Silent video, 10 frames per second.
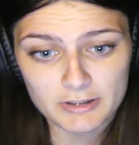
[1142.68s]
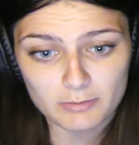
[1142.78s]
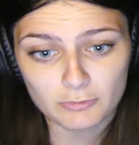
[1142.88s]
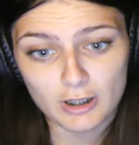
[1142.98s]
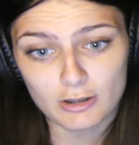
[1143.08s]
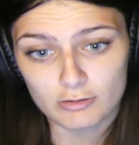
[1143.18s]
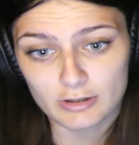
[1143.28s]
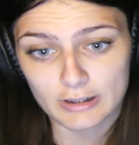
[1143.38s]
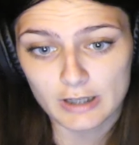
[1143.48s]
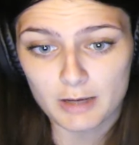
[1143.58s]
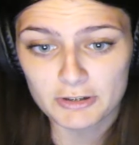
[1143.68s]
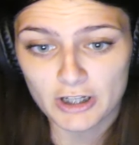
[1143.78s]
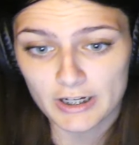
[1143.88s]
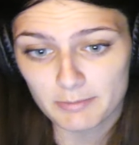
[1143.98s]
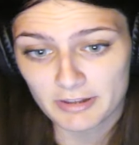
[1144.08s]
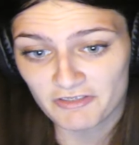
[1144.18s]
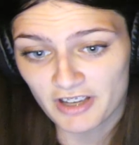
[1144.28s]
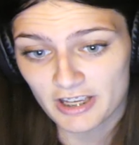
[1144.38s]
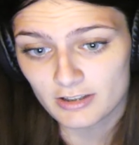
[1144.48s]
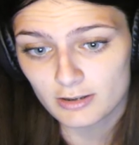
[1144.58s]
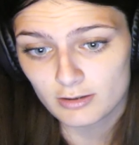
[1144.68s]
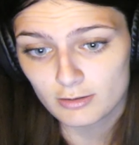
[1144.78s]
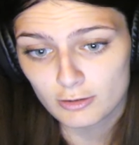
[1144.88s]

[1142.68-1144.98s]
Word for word: somewhere else and Tommy shot him in the face.